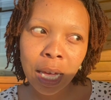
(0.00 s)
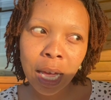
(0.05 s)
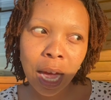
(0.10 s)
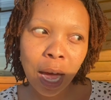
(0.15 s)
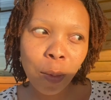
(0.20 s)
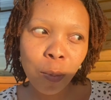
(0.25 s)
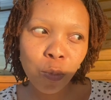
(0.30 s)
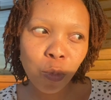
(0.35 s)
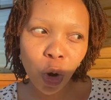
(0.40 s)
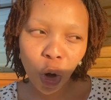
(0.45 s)

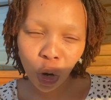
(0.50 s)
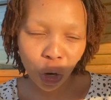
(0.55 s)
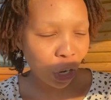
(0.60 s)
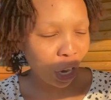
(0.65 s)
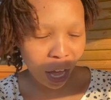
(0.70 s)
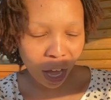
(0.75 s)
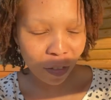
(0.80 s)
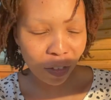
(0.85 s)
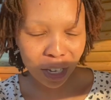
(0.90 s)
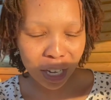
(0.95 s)
I'm not gonna
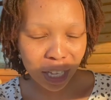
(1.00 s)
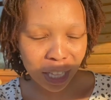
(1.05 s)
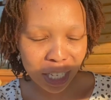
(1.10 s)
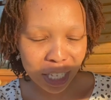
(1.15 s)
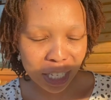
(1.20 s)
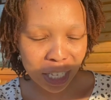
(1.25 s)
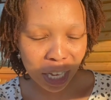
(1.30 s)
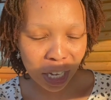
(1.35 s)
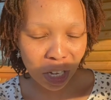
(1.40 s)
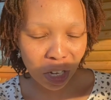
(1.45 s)
have another
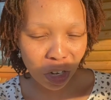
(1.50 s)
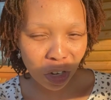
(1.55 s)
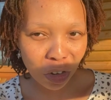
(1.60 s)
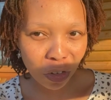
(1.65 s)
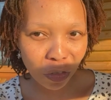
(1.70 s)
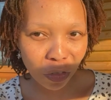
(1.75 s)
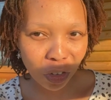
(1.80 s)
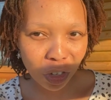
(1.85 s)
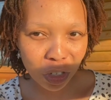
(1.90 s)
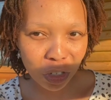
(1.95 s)
second
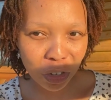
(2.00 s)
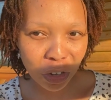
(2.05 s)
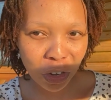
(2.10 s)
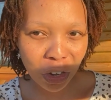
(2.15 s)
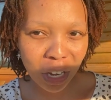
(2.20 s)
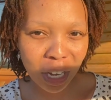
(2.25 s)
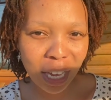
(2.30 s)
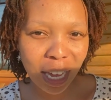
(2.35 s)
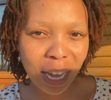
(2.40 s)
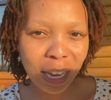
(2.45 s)
anniversary
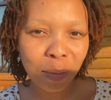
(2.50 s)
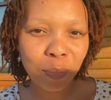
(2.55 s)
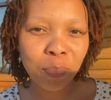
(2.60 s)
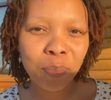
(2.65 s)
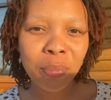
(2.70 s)
again.